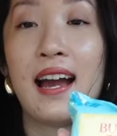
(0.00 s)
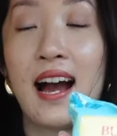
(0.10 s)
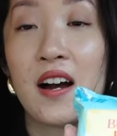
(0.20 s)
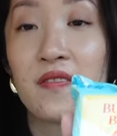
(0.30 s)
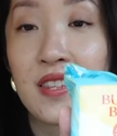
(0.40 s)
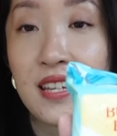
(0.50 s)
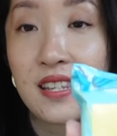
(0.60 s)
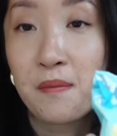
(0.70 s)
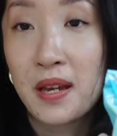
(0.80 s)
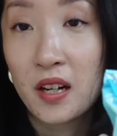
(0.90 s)
I have
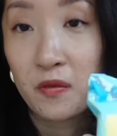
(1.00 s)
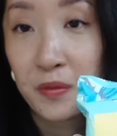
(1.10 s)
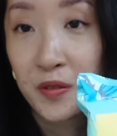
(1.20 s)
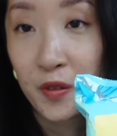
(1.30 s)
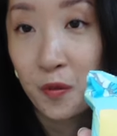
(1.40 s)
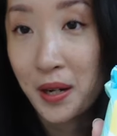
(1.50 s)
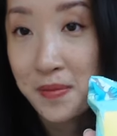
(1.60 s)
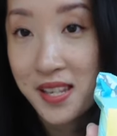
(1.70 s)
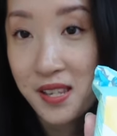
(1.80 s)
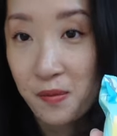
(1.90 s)
these makeup remover
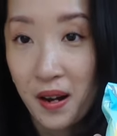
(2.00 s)
wipes as